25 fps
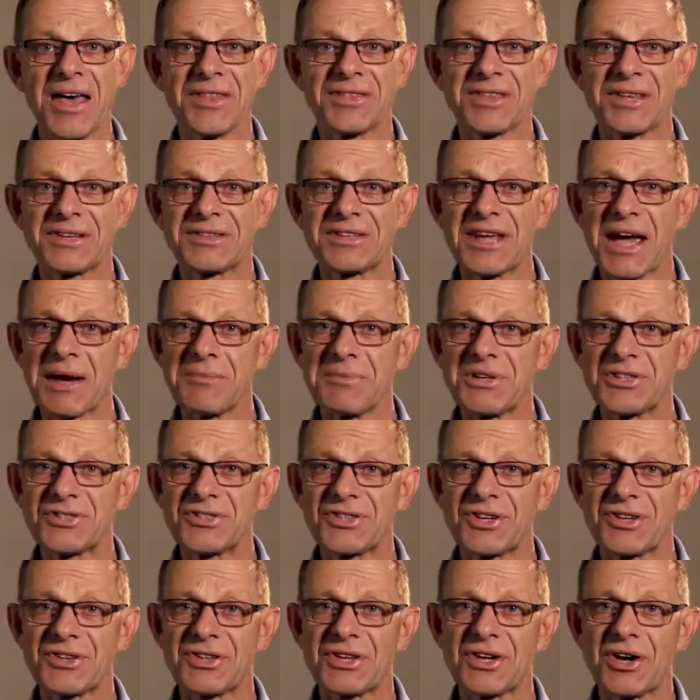The damage
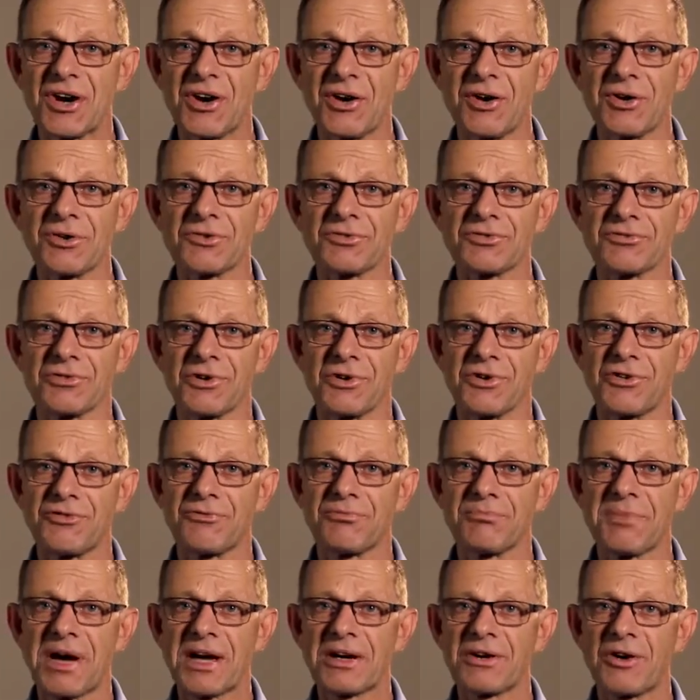to the old
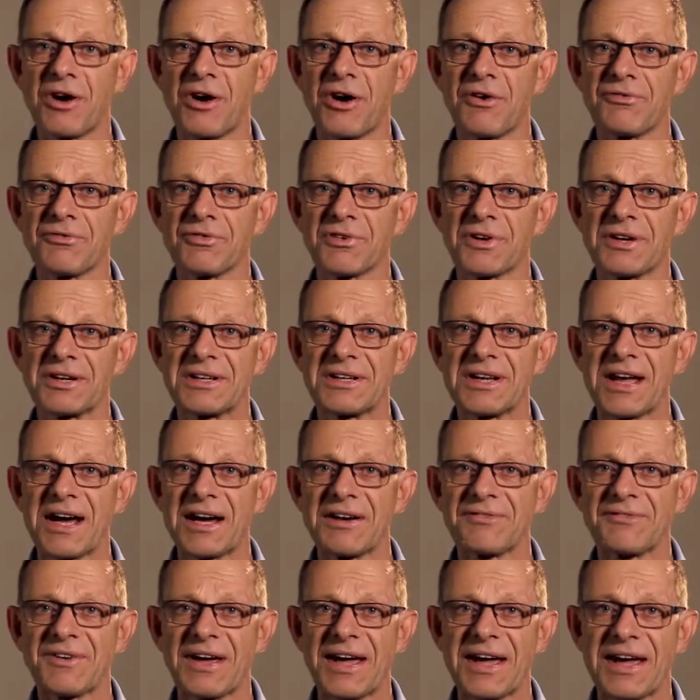roof may offer
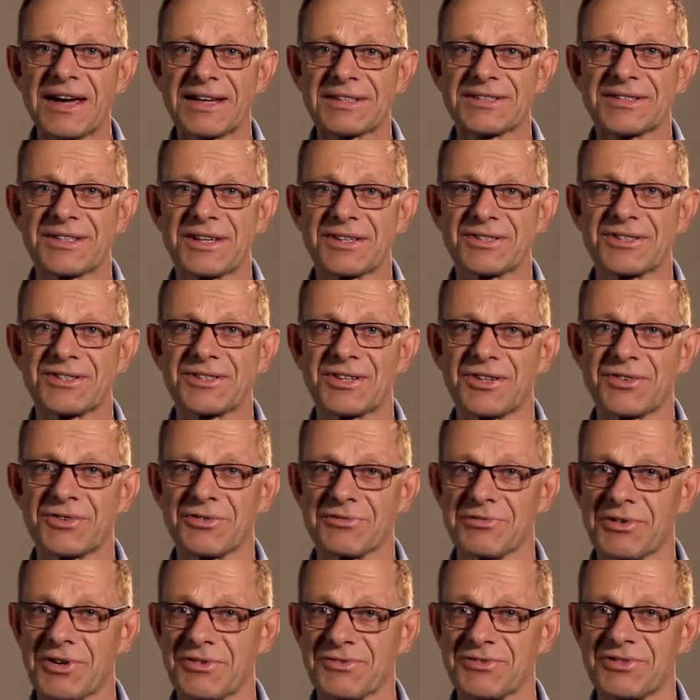enough access to the
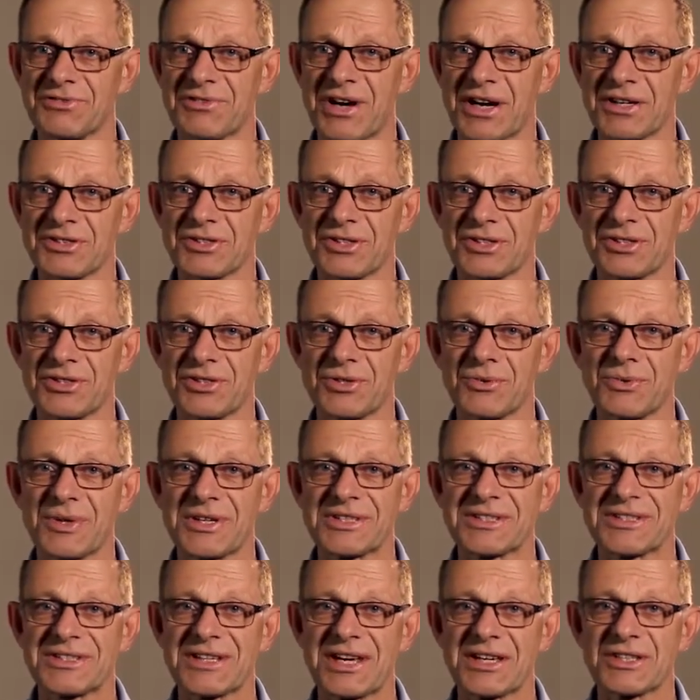roof structure to
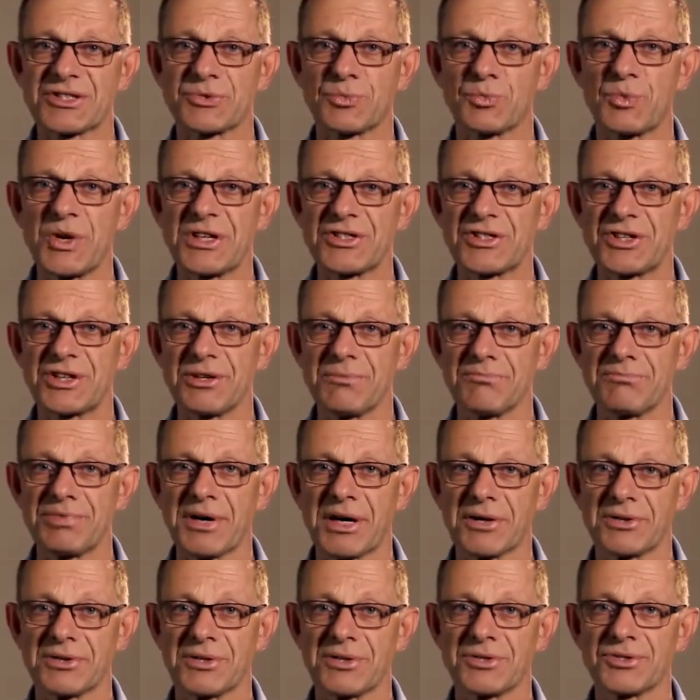assess which
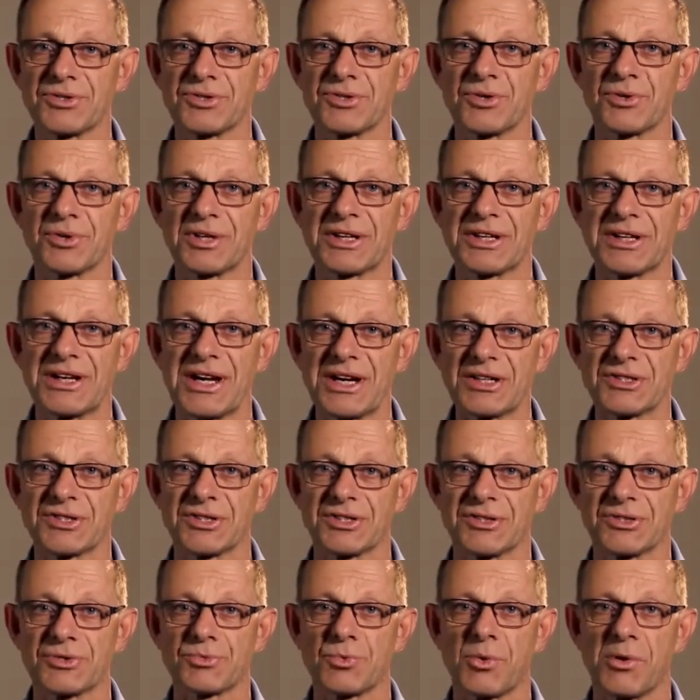components or
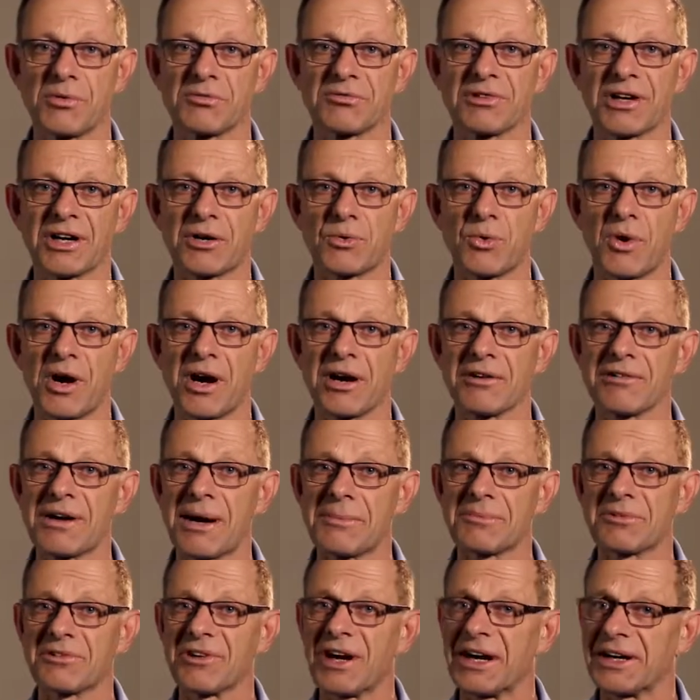connections will require
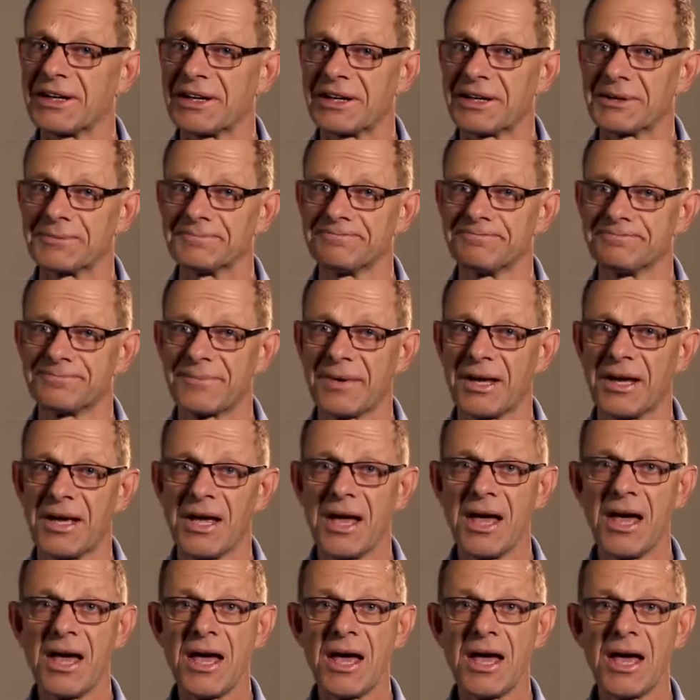upgrading.
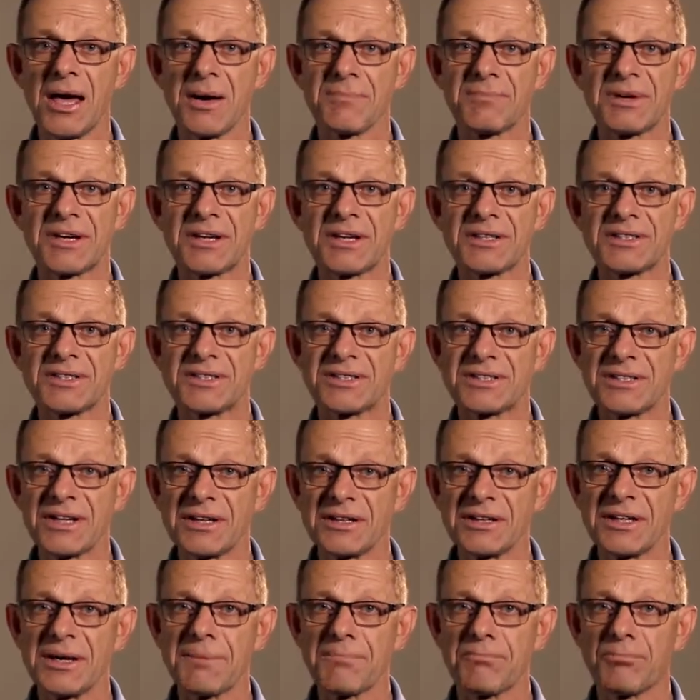But it's
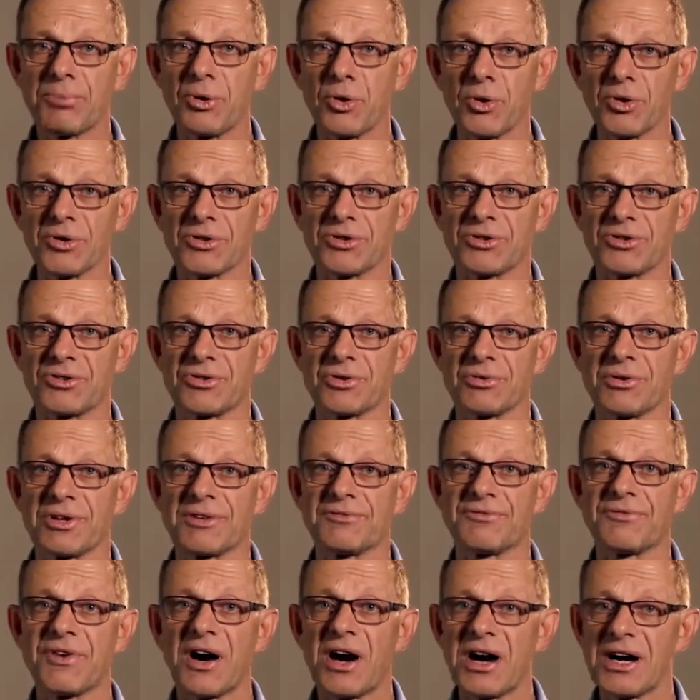still important to
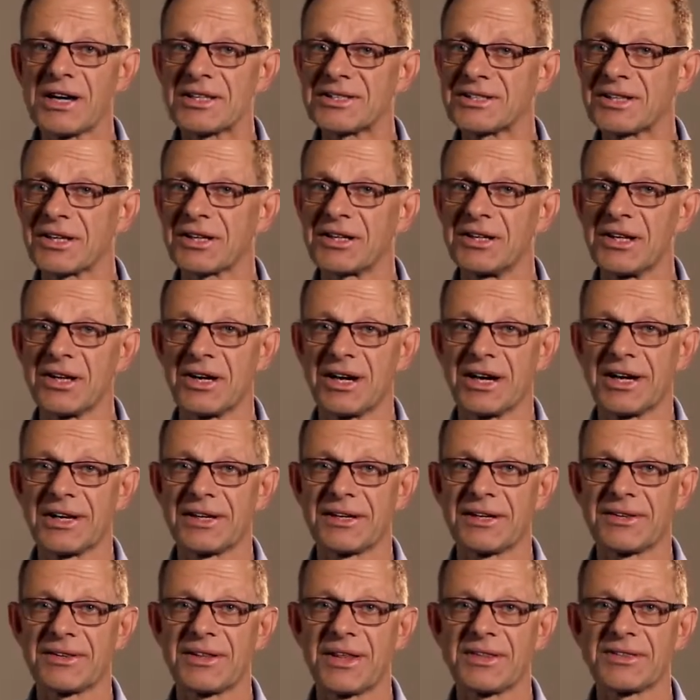advise the
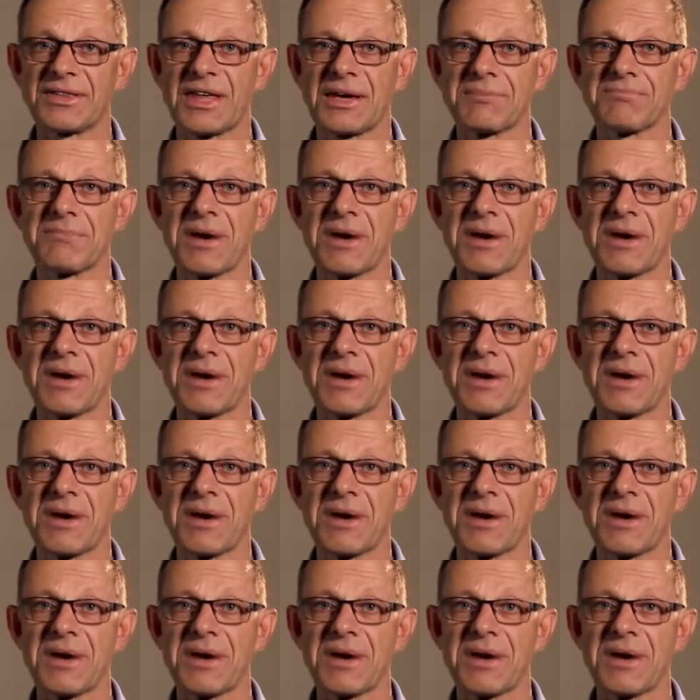client that there